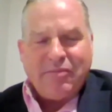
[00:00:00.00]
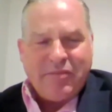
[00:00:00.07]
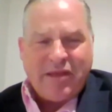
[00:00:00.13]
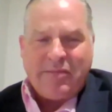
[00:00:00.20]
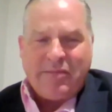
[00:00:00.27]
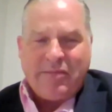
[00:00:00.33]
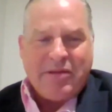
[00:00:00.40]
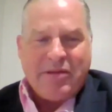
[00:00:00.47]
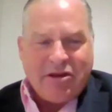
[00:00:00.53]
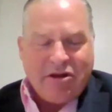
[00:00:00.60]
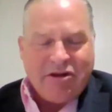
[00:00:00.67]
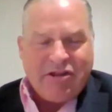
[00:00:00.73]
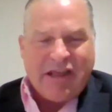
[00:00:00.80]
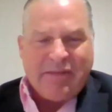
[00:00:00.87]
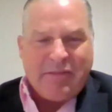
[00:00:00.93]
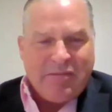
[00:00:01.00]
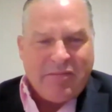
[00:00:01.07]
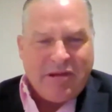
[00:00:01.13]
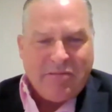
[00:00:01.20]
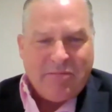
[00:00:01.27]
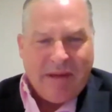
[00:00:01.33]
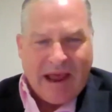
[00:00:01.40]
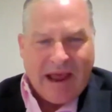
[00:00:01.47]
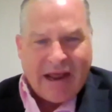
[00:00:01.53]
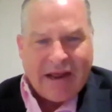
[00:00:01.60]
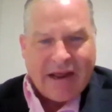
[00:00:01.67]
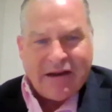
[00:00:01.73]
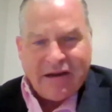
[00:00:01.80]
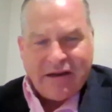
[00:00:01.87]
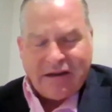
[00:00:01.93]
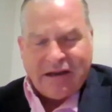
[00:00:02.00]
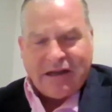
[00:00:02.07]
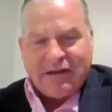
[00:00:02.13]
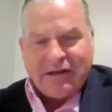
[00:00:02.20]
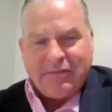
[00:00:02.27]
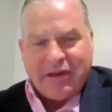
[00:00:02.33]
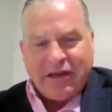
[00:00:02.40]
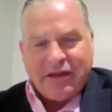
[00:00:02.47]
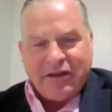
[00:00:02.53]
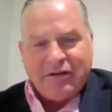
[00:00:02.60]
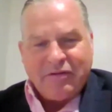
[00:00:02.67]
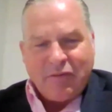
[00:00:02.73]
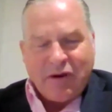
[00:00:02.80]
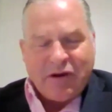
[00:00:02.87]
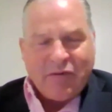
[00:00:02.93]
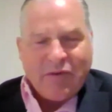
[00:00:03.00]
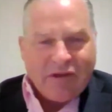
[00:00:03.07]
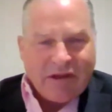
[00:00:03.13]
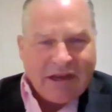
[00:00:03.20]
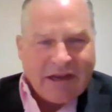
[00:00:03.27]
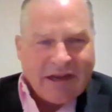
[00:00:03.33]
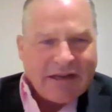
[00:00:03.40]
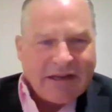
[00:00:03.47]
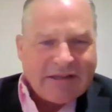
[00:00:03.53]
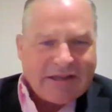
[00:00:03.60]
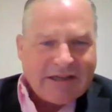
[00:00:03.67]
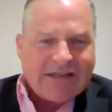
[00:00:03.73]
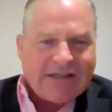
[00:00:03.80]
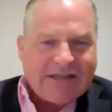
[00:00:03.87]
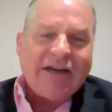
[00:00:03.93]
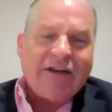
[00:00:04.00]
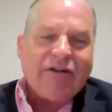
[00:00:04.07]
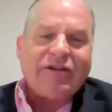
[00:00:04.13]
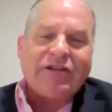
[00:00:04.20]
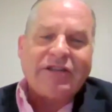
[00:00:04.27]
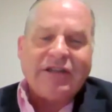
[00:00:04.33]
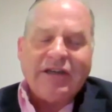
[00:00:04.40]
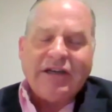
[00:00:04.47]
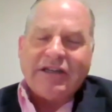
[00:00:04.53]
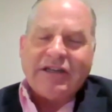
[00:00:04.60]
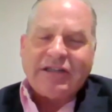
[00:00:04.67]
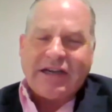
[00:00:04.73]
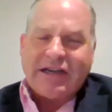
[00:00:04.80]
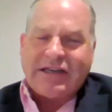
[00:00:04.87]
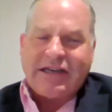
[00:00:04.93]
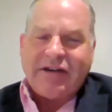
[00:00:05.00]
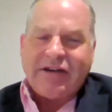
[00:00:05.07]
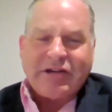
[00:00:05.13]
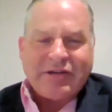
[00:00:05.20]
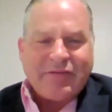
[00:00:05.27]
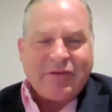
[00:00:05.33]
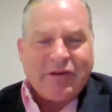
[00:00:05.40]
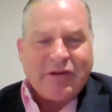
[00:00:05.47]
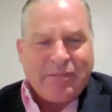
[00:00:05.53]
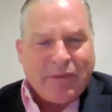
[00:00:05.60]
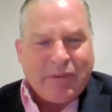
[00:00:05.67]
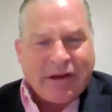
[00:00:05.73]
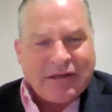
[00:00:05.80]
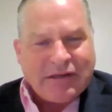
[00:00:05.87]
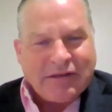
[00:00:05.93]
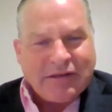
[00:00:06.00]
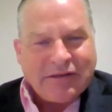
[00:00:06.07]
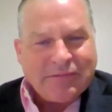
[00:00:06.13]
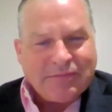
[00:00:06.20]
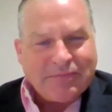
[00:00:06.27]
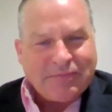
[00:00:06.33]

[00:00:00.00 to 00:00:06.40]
They may be good, they may be bad. In what are we looking at? 60 years of Olympics.